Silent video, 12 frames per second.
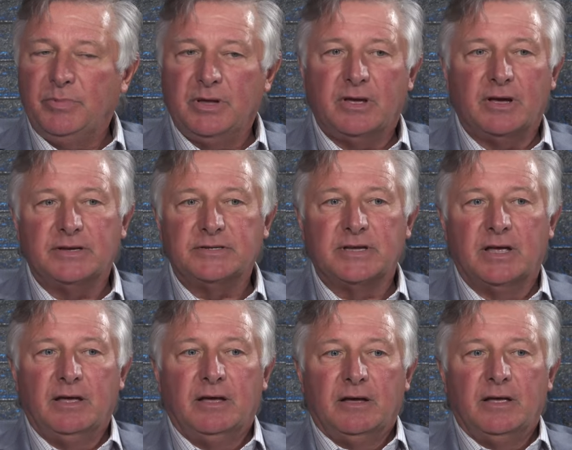because
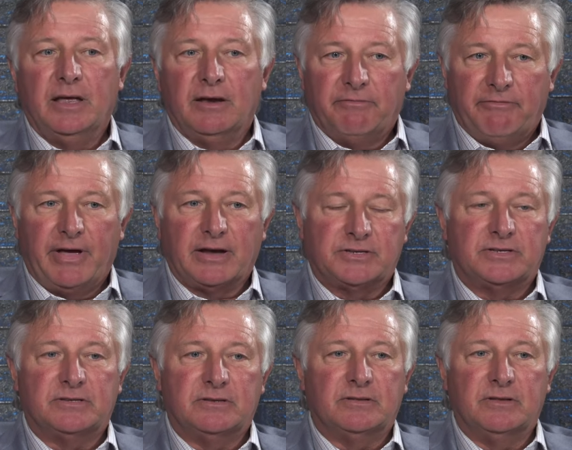it
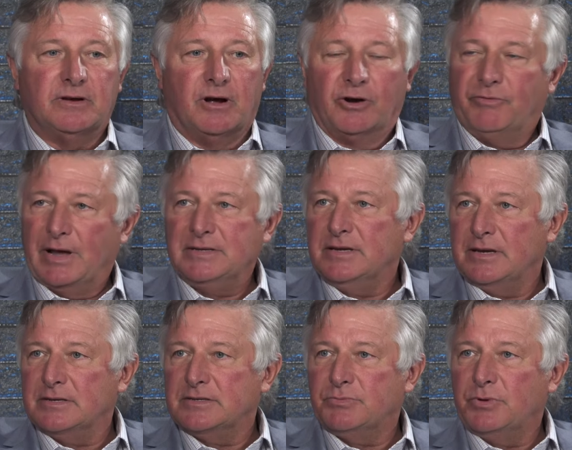affects the, our
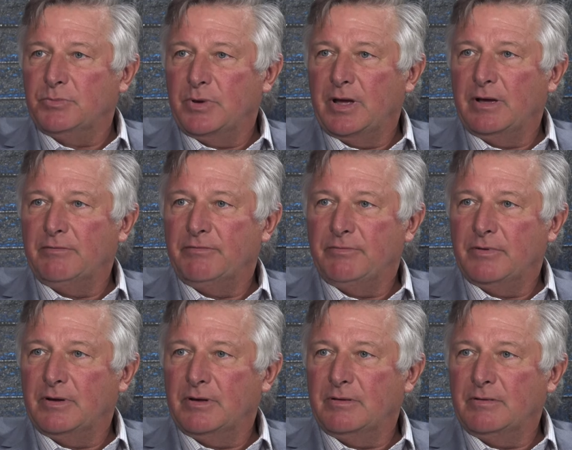residents when mm -hmm. we mm-hmm.
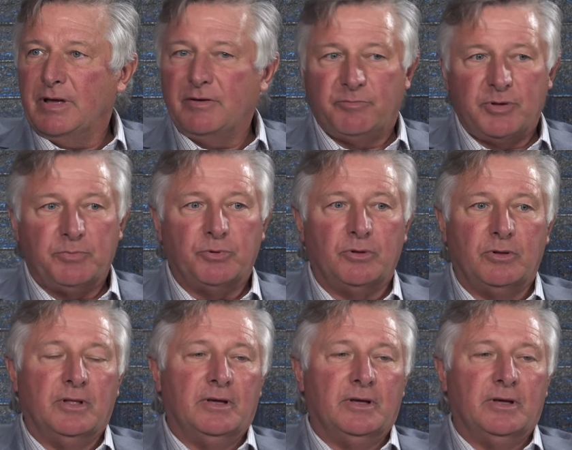have uh, have people